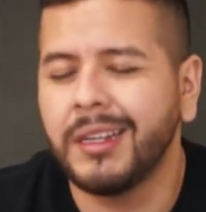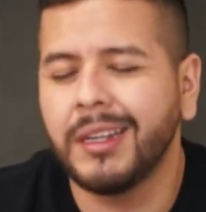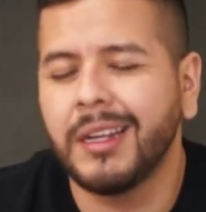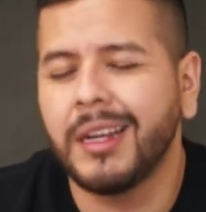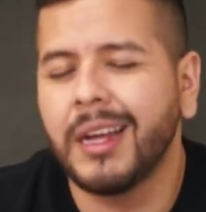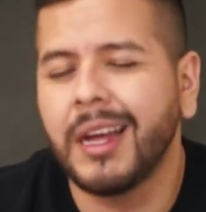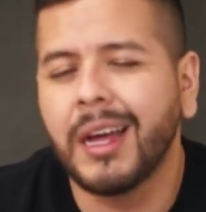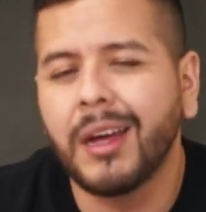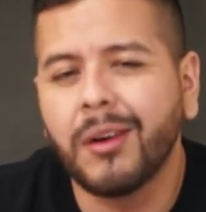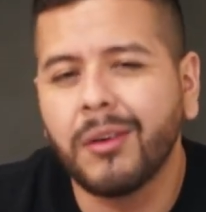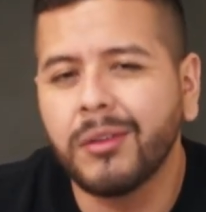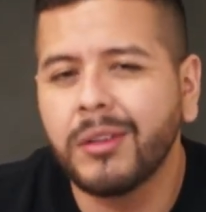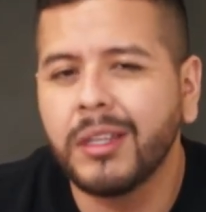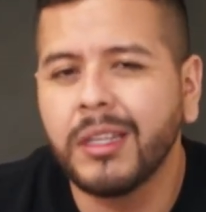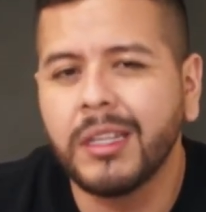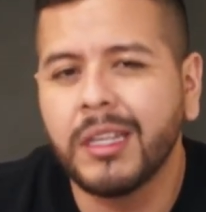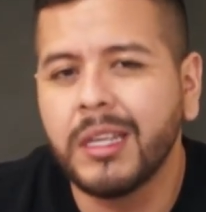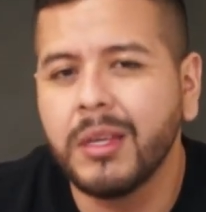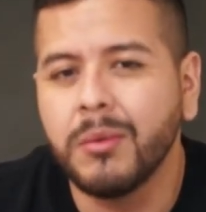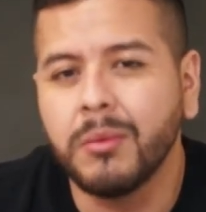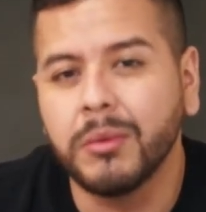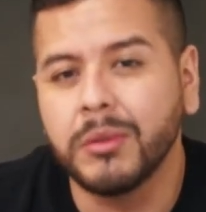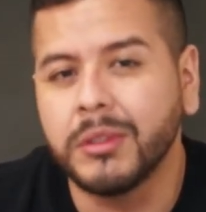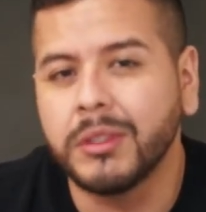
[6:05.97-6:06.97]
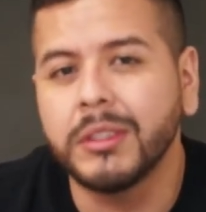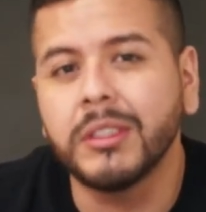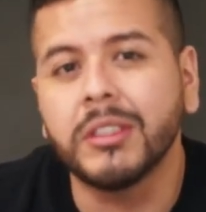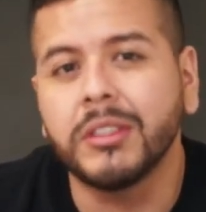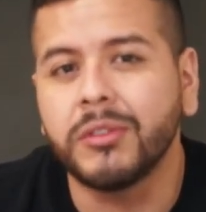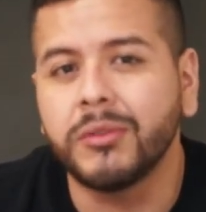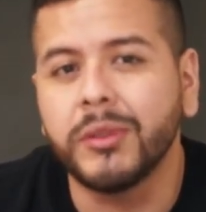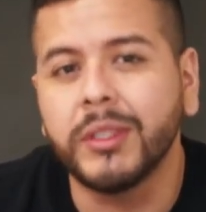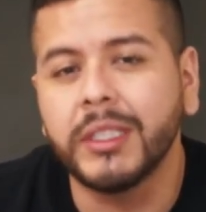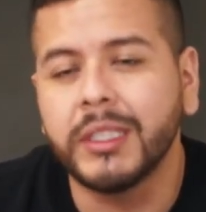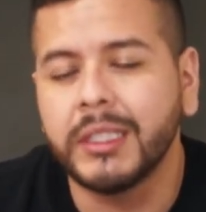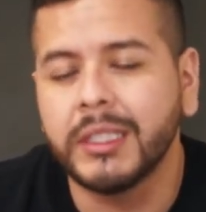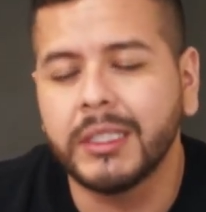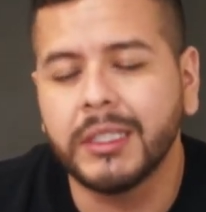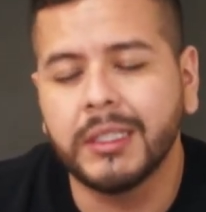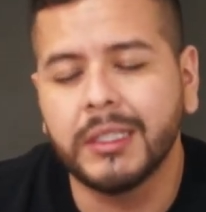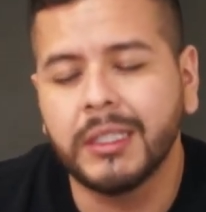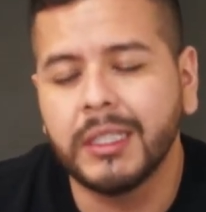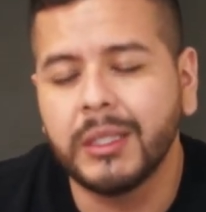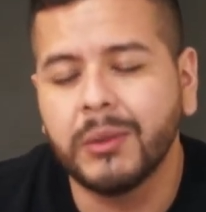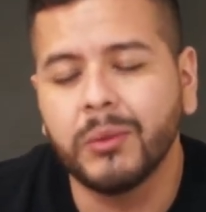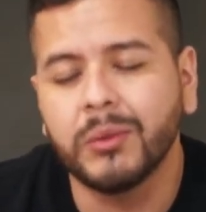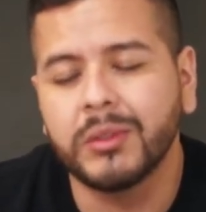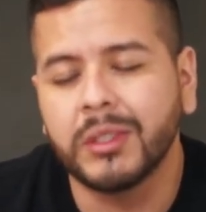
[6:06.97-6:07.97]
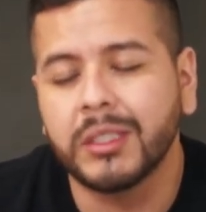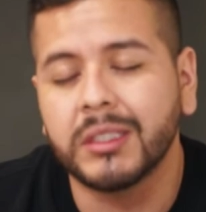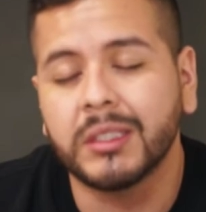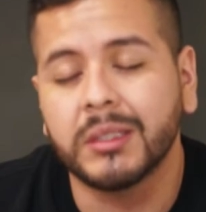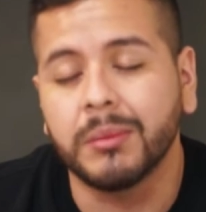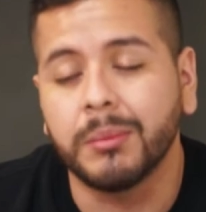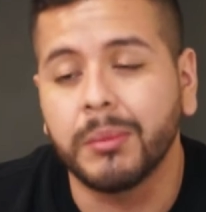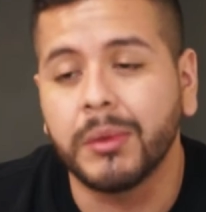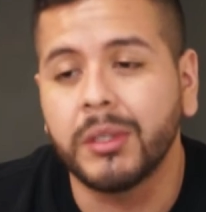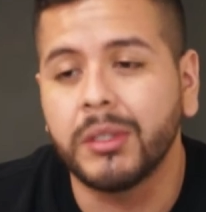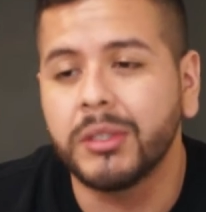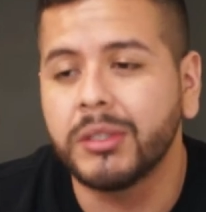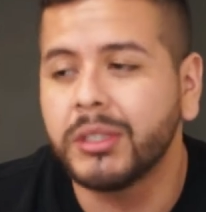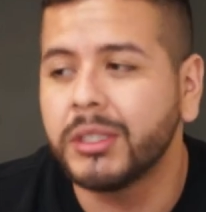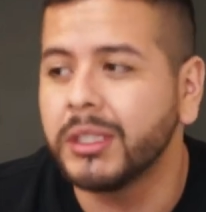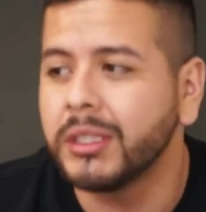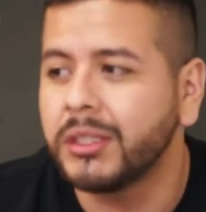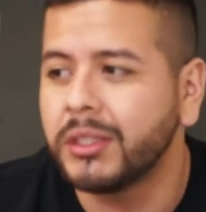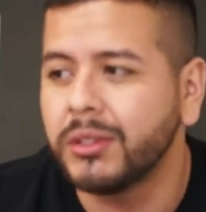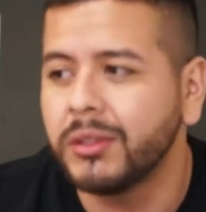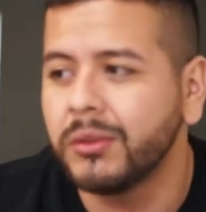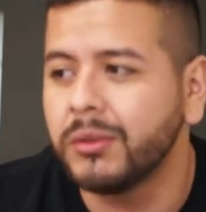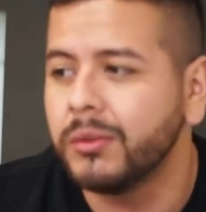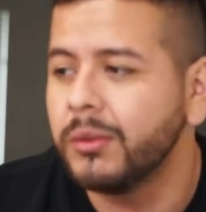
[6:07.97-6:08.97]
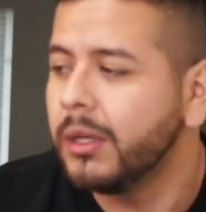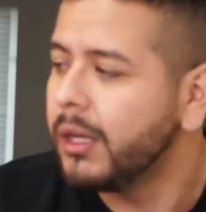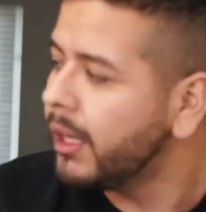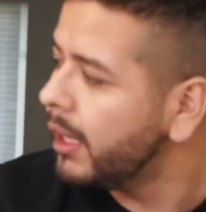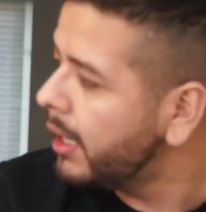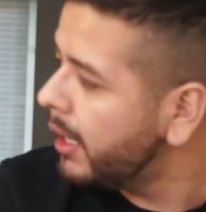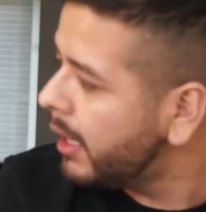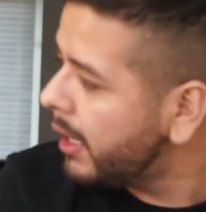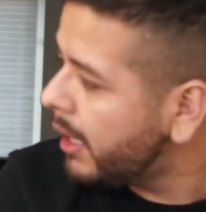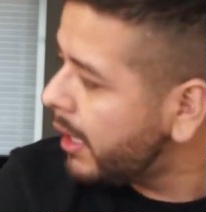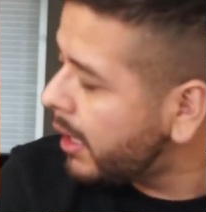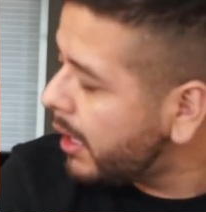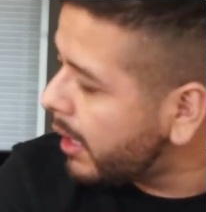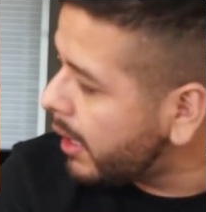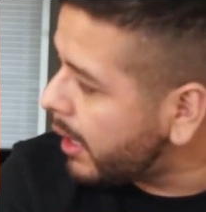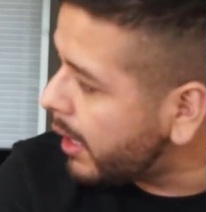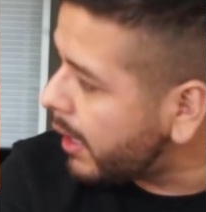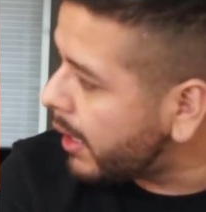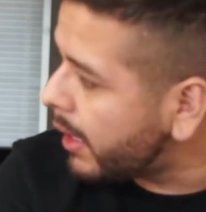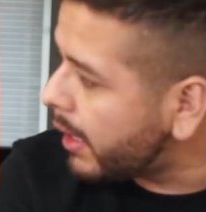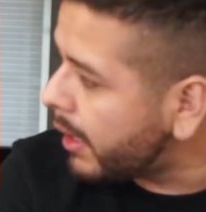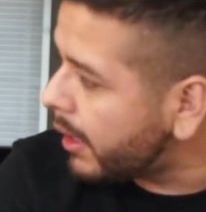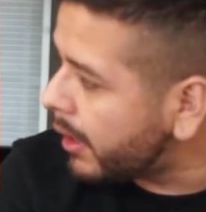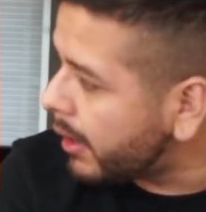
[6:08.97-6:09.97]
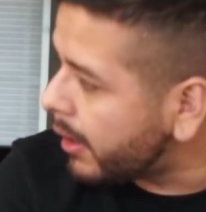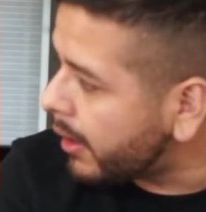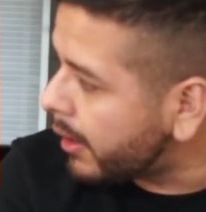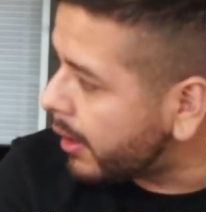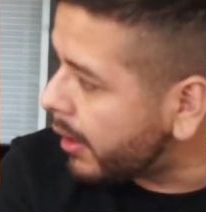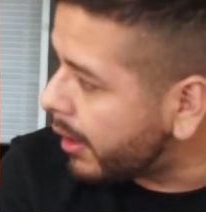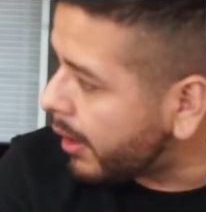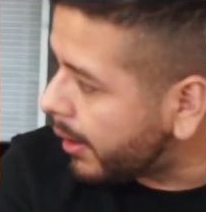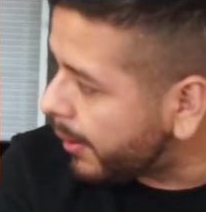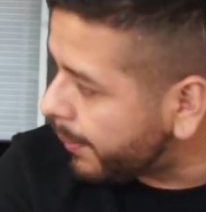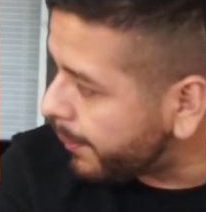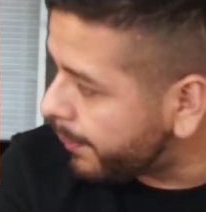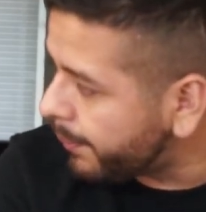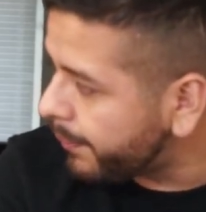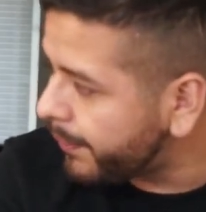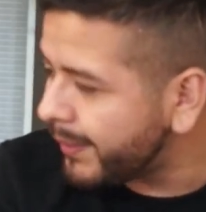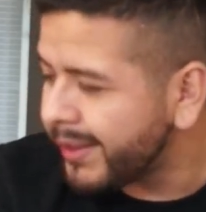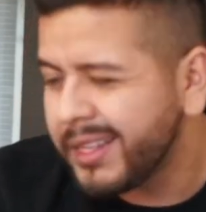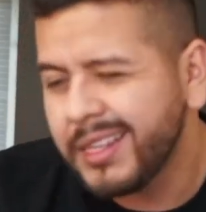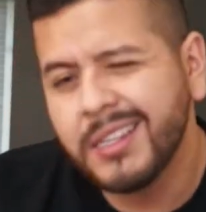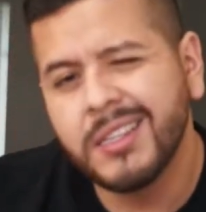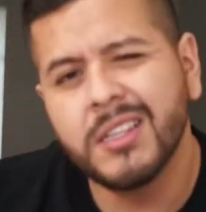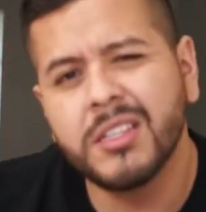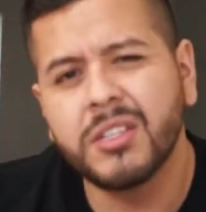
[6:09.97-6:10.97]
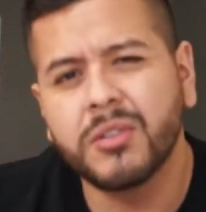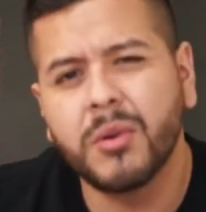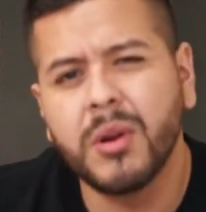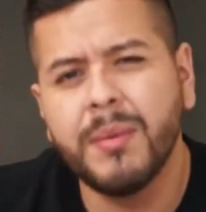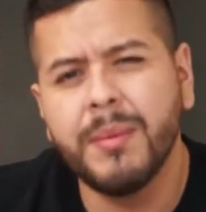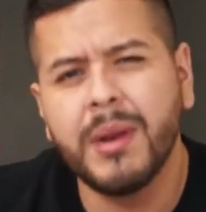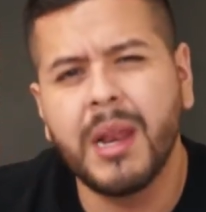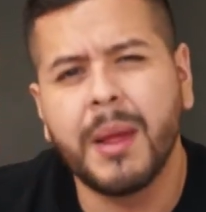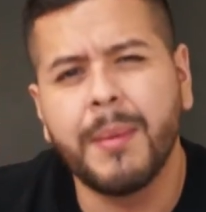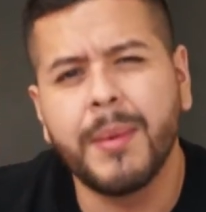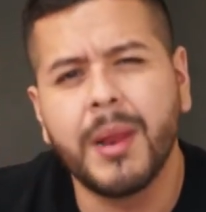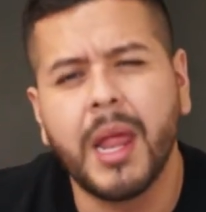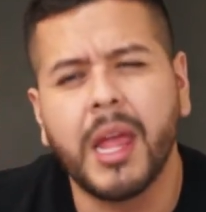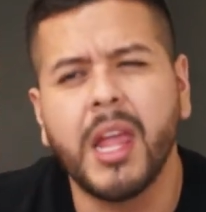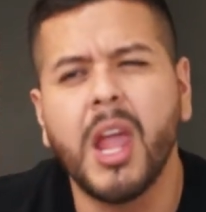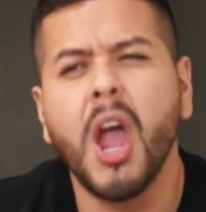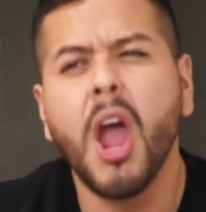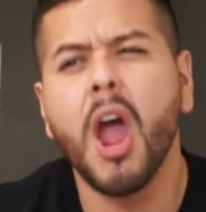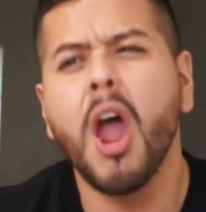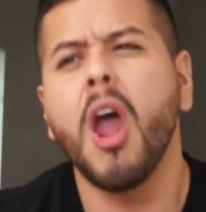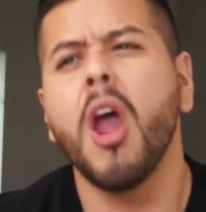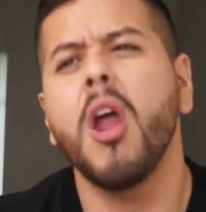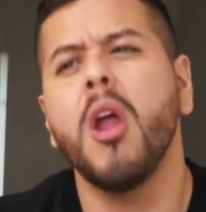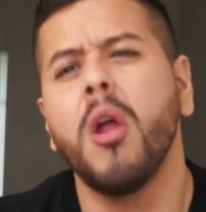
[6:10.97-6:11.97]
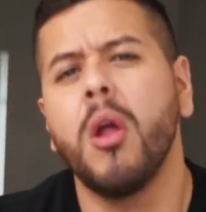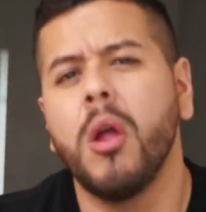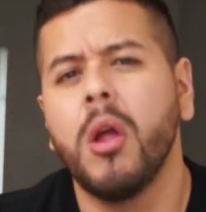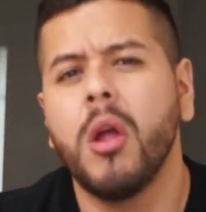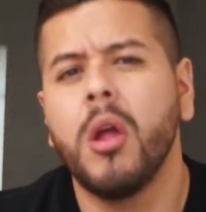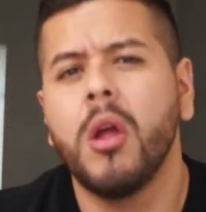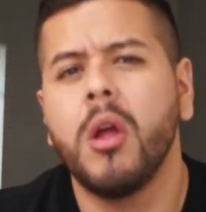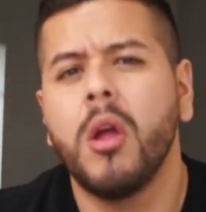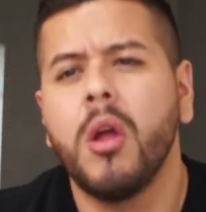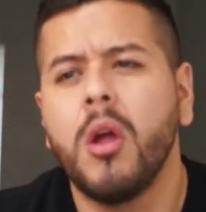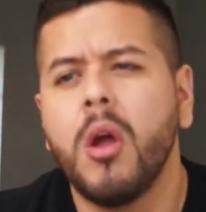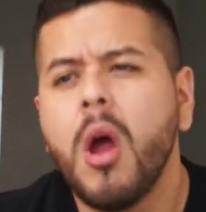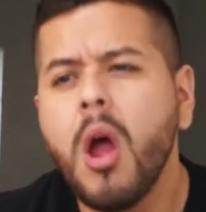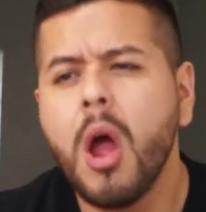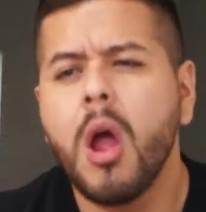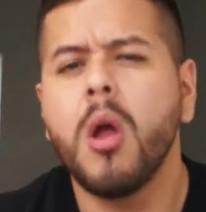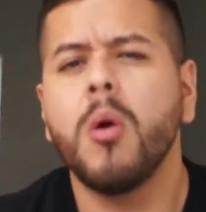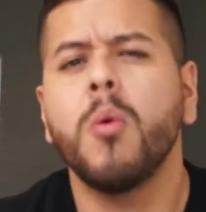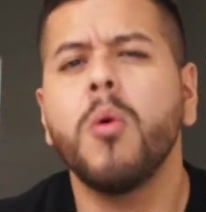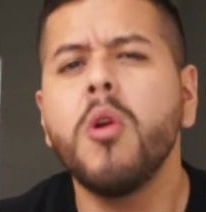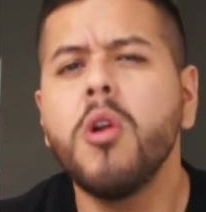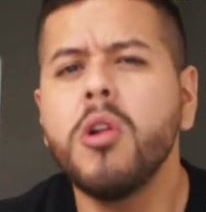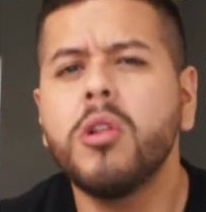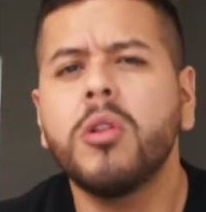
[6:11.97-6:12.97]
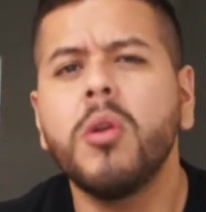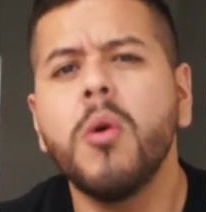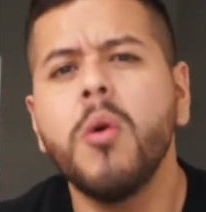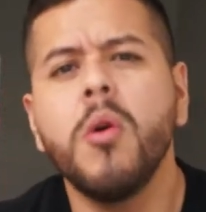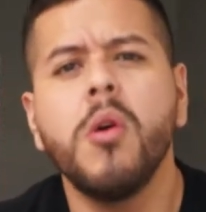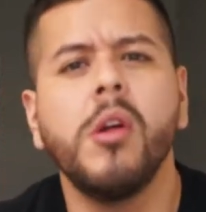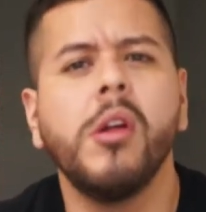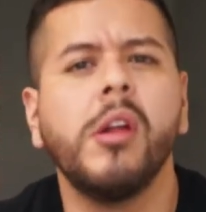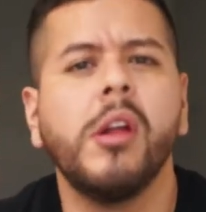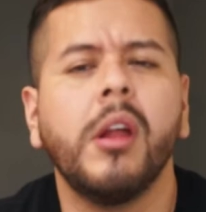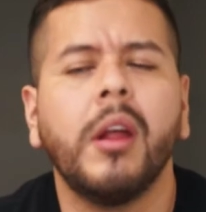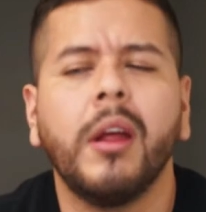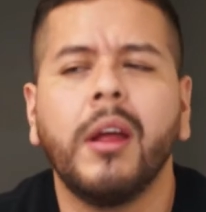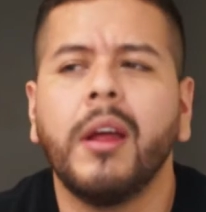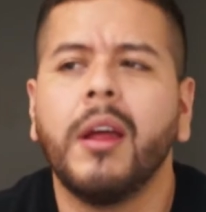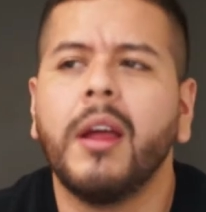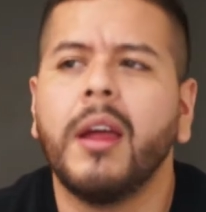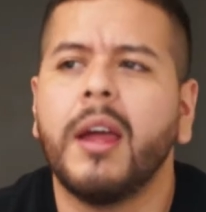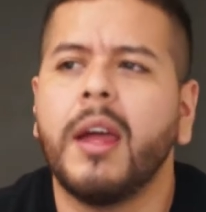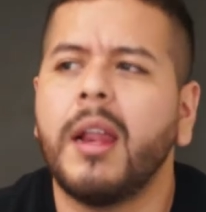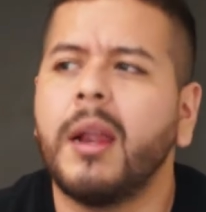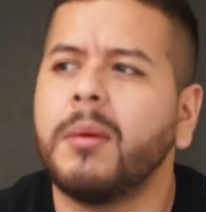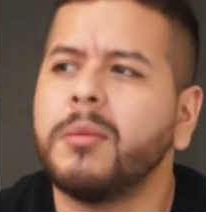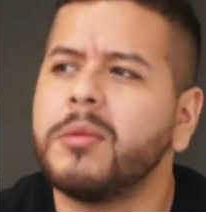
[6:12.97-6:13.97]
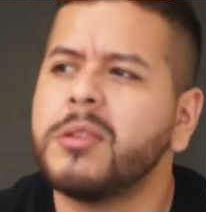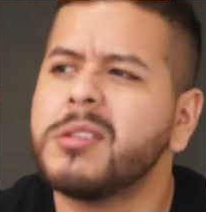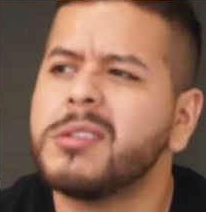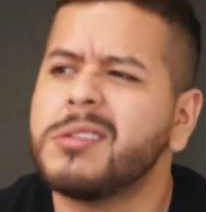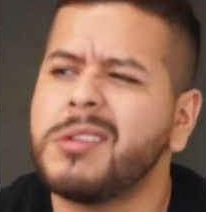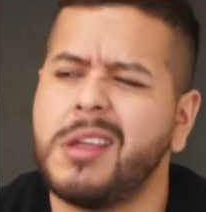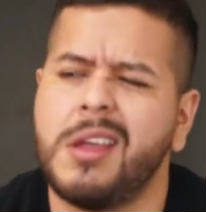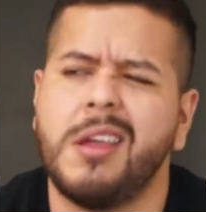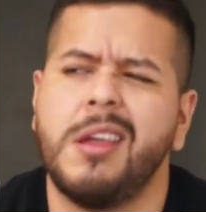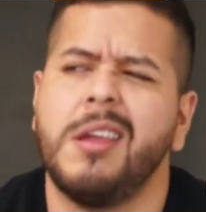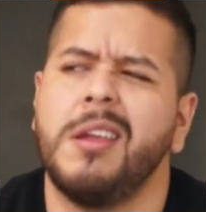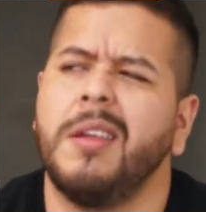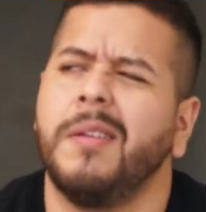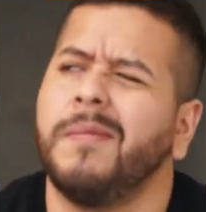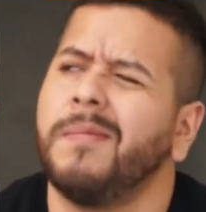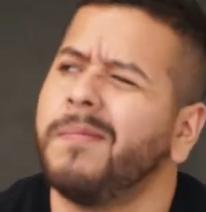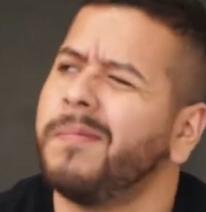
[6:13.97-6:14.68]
I don't think he was just drinking. He was on some other shit too. And he's just screaming at me like, hey, what are you doing? And I'm just like,